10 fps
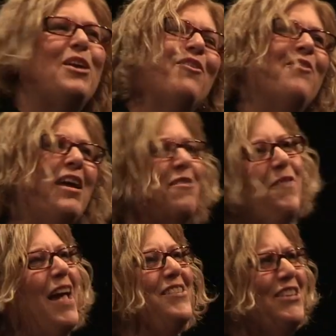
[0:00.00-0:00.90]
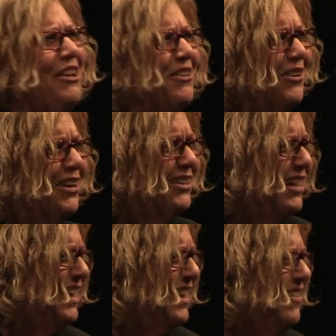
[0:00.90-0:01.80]
you and affect you, they're going to
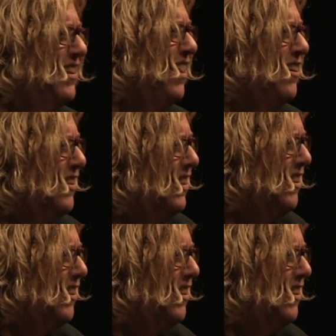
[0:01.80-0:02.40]
look at you and go,